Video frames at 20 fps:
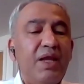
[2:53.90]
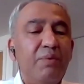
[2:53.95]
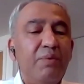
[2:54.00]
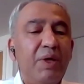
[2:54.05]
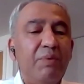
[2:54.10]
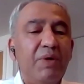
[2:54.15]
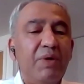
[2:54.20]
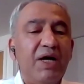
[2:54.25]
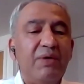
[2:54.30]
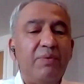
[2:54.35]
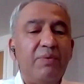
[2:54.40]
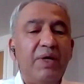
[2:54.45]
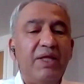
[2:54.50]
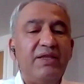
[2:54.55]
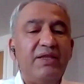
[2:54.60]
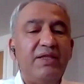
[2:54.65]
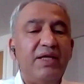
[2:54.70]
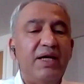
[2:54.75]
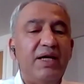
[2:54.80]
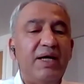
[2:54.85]
We work
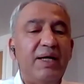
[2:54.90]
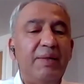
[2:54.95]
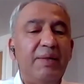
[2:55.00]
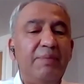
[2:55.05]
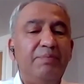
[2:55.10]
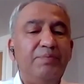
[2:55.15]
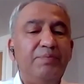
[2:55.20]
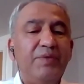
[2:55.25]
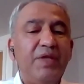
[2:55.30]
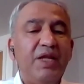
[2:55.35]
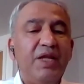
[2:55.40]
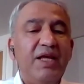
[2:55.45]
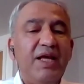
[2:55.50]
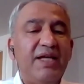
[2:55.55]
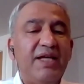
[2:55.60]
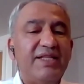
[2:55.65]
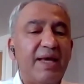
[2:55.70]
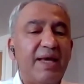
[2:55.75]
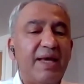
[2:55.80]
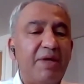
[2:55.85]
with,
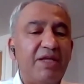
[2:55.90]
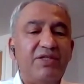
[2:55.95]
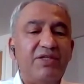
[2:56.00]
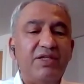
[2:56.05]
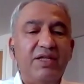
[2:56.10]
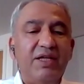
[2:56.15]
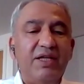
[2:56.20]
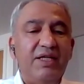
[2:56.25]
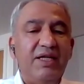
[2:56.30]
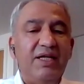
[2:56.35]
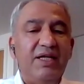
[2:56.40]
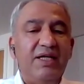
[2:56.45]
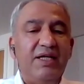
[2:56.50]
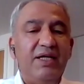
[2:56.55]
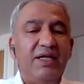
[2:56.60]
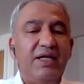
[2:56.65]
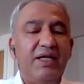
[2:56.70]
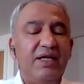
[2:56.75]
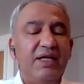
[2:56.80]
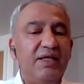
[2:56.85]
as I mentioned
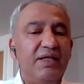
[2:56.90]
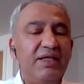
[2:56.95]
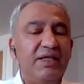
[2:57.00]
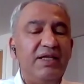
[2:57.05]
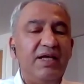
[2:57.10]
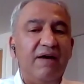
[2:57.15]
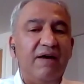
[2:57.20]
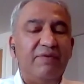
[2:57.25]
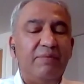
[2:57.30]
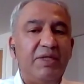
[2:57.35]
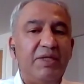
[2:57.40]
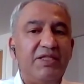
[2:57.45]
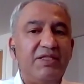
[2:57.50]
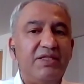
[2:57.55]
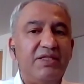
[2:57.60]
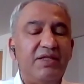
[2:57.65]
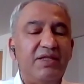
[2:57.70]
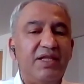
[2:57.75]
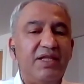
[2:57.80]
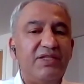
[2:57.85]
earlier,
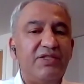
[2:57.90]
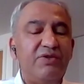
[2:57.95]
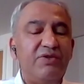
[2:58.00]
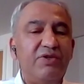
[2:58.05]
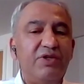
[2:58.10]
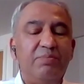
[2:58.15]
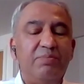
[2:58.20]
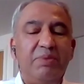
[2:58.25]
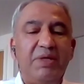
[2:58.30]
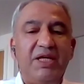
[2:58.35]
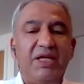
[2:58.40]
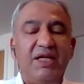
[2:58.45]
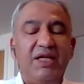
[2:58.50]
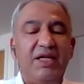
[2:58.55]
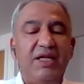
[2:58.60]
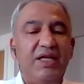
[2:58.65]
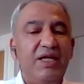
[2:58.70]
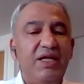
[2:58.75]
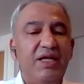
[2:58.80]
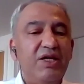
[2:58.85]
governments. So this could
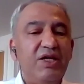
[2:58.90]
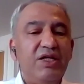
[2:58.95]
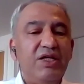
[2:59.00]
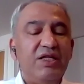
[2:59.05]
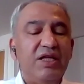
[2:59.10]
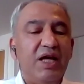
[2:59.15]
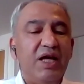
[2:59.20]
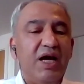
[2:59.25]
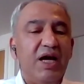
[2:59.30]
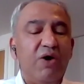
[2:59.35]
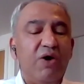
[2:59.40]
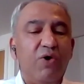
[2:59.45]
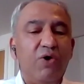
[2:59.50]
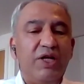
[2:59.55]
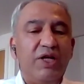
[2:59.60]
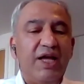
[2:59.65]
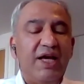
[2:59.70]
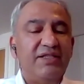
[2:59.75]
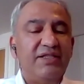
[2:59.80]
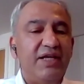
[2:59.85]
be
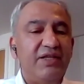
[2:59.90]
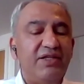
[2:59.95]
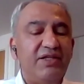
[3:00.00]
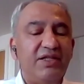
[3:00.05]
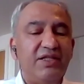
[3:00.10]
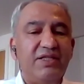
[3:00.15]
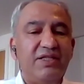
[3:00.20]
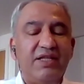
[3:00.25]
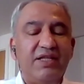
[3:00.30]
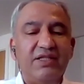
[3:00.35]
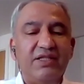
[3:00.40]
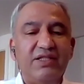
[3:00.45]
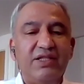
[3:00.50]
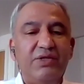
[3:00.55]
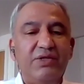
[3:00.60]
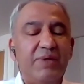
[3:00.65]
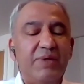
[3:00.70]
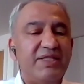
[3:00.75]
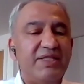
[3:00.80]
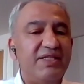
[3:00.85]
organizations such as
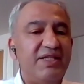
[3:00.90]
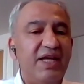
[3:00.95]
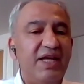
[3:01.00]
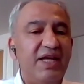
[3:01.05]
the US